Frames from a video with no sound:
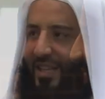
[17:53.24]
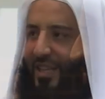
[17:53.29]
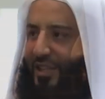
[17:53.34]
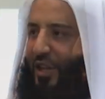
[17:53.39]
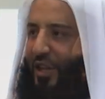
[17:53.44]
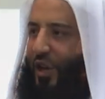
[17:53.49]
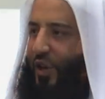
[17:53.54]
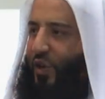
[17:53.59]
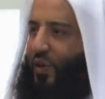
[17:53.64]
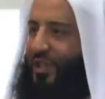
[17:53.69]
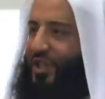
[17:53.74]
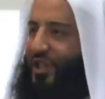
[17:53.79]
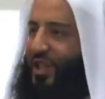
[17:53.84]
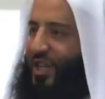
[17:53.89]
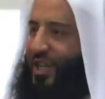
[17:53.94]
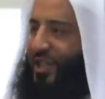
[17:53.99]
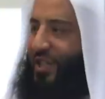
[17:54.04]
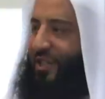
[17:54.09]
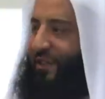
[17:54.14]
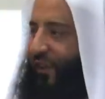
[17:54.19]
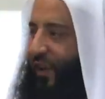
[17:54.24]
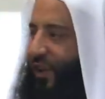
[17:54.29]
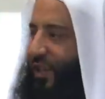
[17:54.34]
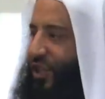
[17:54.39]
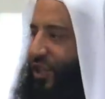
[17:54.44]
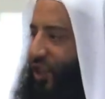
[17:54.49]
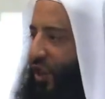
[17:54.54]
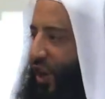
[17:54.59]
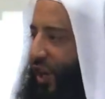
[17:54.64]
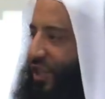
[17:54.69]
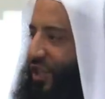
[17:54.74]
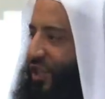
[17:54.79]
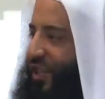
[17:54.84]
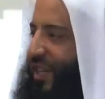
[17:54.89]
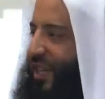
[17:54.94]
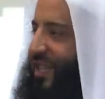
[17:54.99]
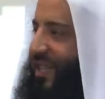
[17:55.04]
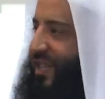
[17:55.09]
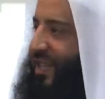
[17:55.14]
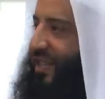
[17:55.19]
that your chest feels
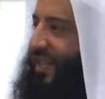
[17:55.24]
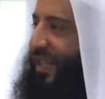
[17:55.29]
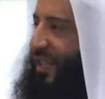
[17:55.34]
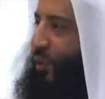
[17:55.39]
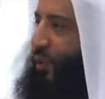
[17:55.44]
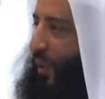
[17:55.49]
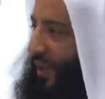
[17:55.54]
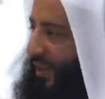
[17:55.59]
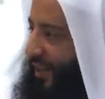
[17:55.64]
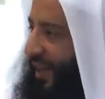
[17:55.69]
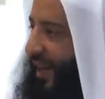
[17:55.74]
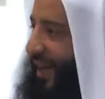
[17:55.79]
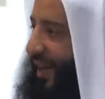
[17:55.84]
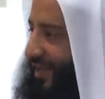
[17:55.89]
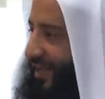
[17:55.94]
congested at what they are